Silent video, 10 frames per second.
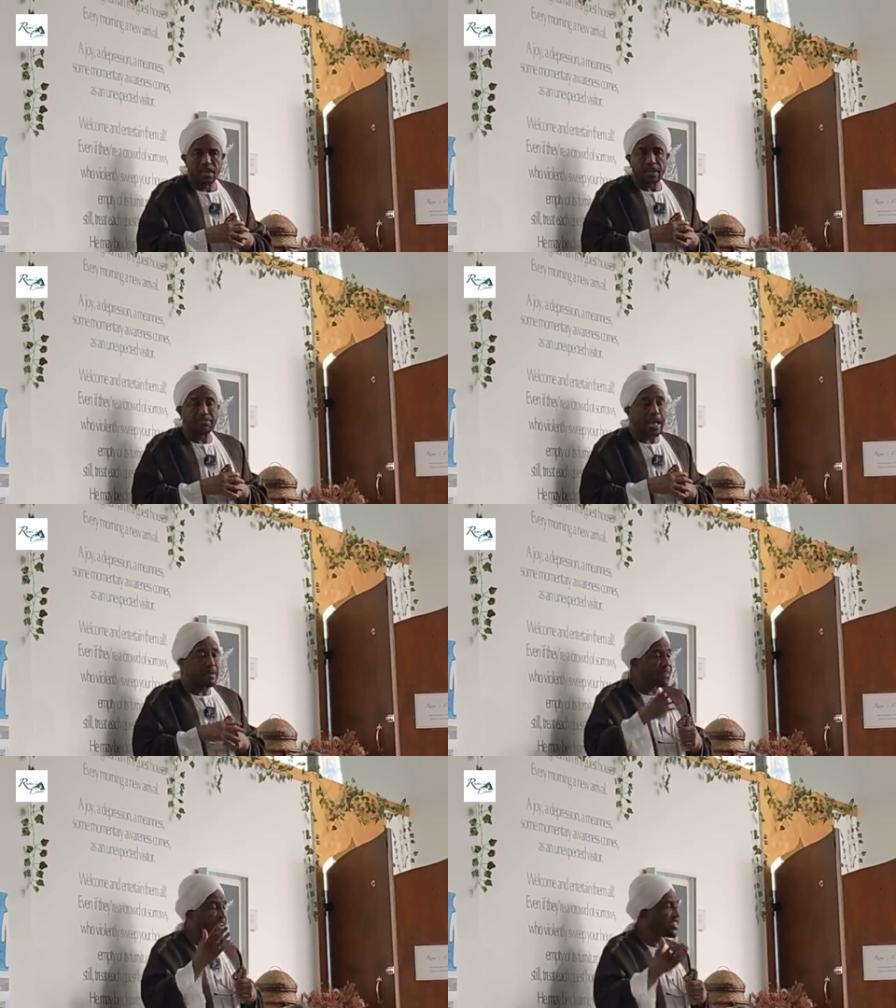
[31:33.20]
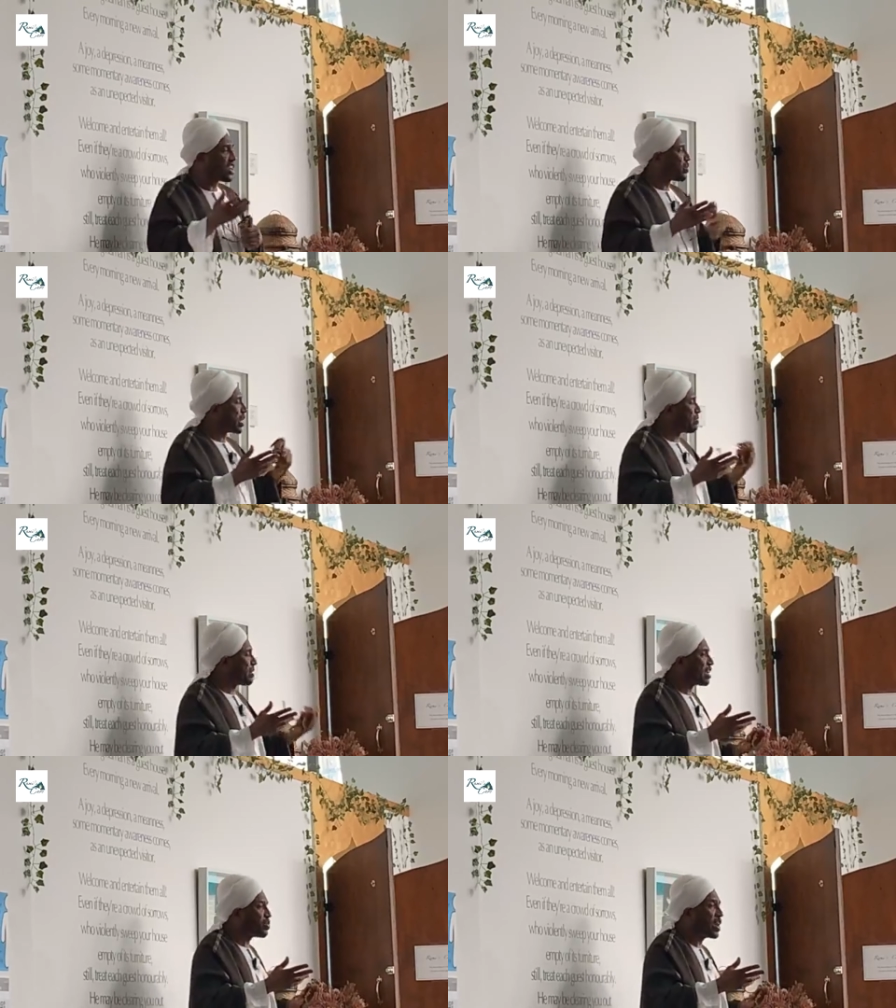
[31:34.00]
Sometimes the father is working,
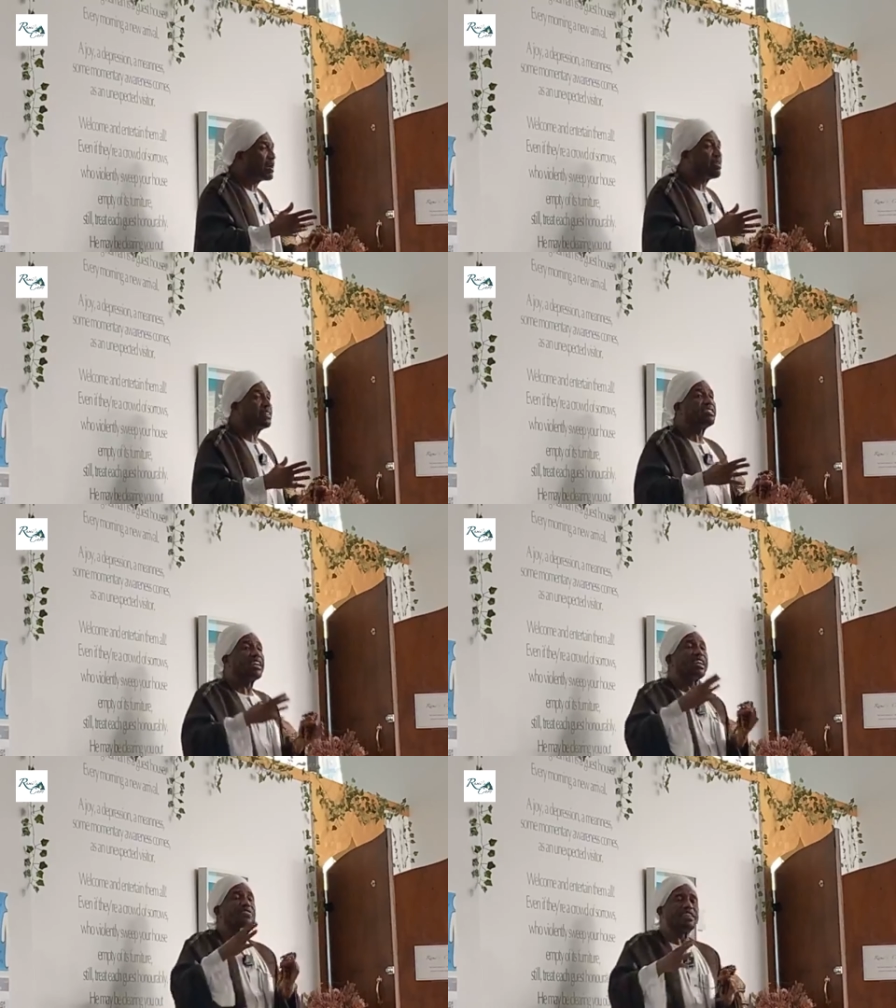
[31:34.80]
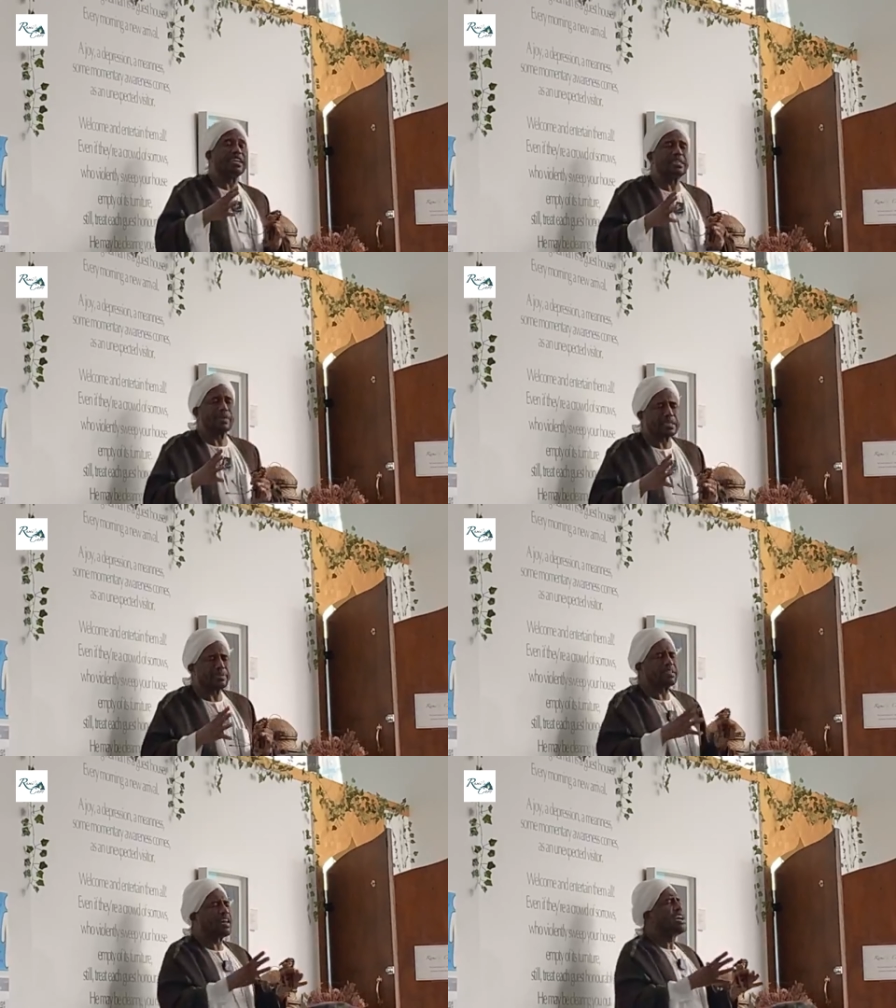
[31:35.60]
mother is working, but still the father expects
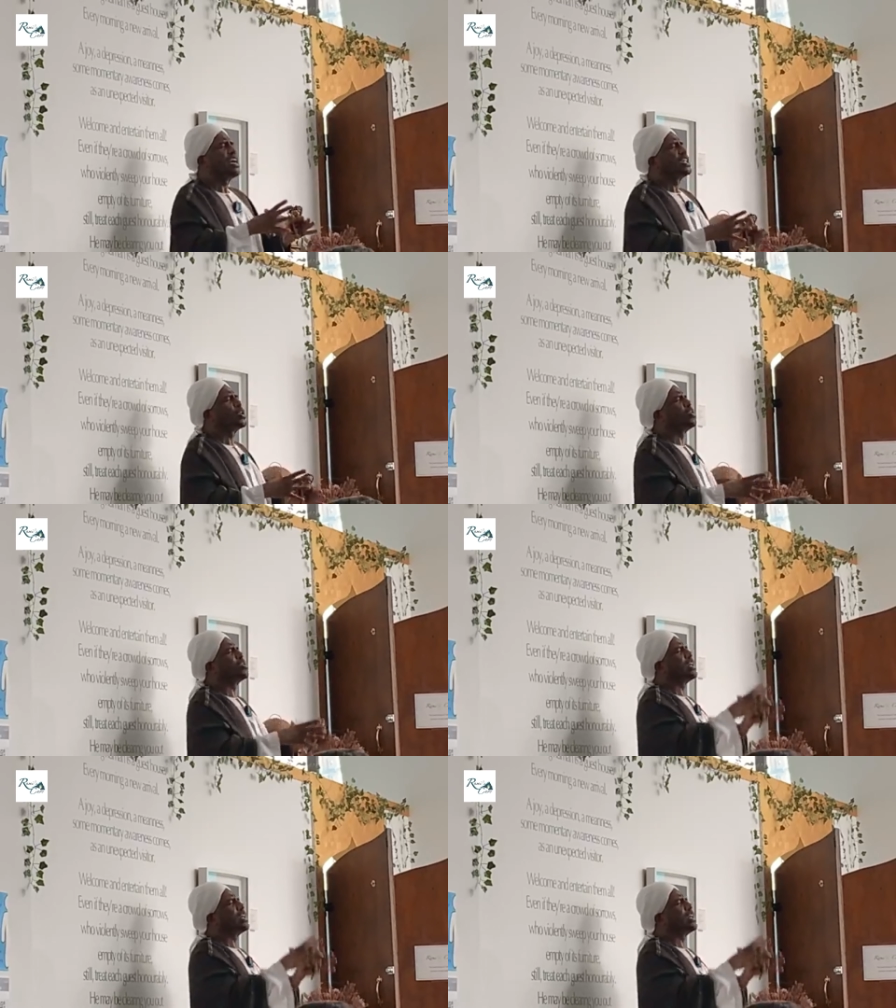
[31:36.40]
the mother to do